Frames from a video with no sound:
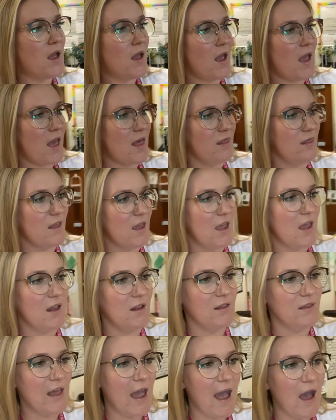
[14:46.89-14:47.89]
And
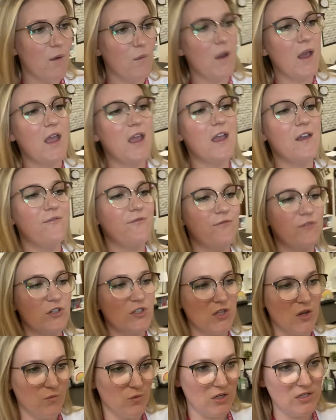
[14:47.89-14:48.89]
then that way, if for
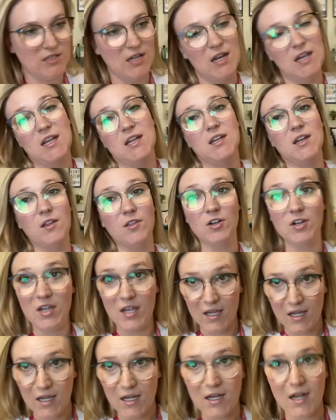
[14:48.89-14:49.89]
some reason I get another
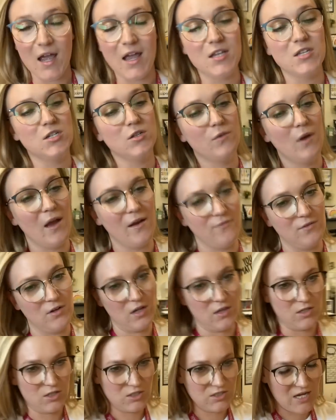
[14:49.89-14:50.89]
kid, I do have
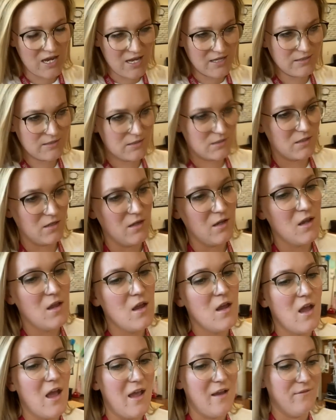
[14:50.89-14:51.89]
another desk.
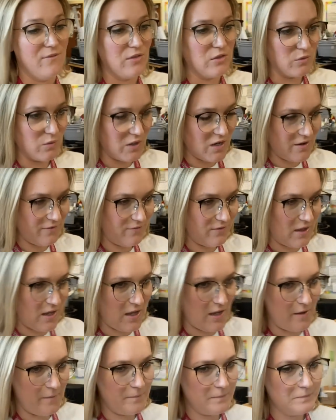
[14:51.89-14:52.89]
I have three of
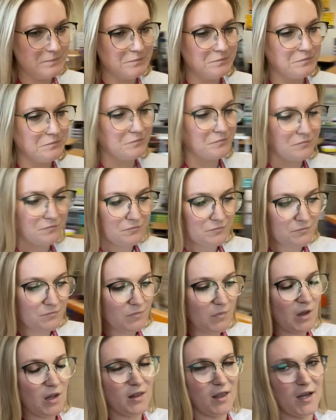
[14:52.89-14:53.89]
them.
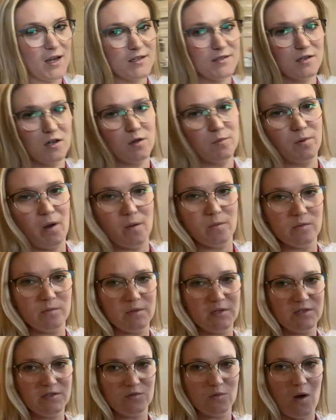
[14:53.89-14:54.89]
Like I said, I'll
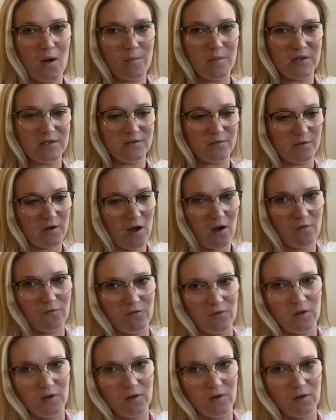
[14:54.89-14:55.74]
probably swap this one out for